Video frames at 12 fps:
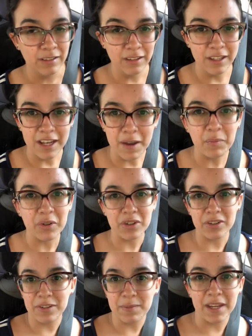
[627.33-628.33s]
the
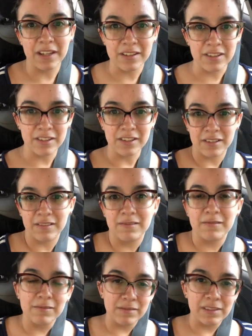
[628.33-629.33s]
numbers make us look
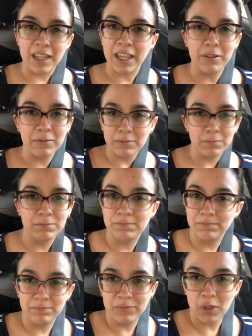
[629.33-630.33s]
like
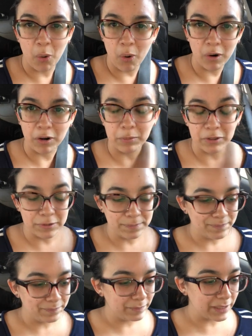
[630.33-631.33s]
horrible.
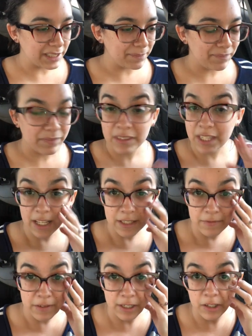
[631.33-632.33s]
But
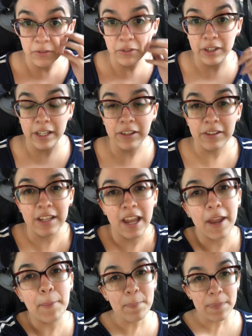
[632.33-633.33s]
that's a video for another
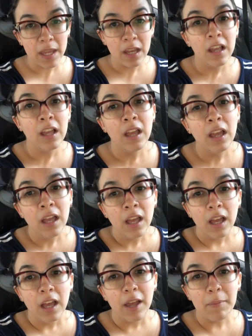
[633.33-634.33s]
time.
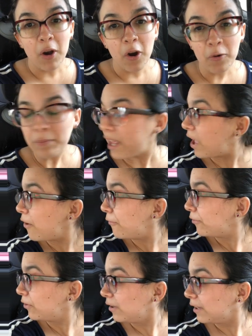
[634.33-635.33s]
I'm home
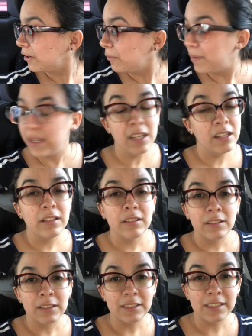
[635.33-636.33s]
now for a little bit
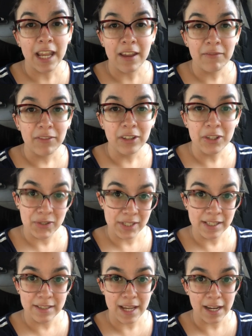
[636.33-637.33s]
it's time for
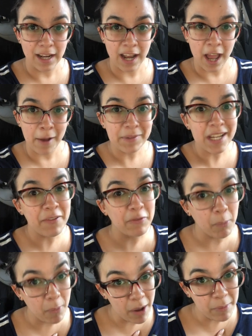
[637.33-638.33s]
Lucy to take a nap, time
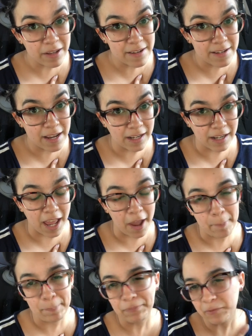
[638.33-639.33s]
for Mama to take a
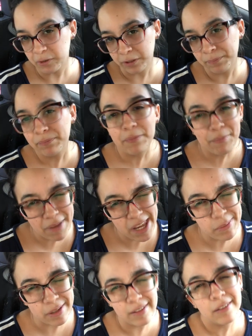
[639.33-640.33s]
nap. Well,
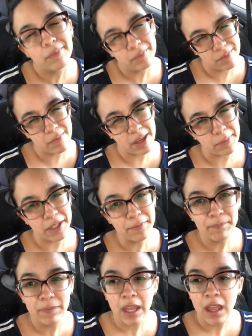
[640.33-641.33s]
maybe, maybe.
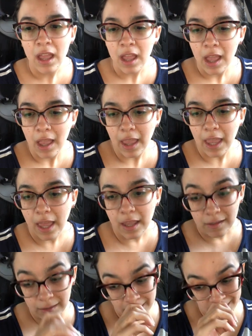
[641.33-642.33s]

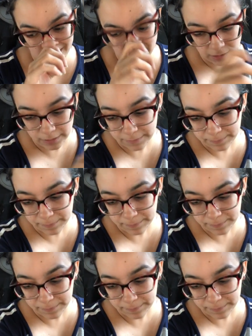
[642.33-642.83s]
And uh,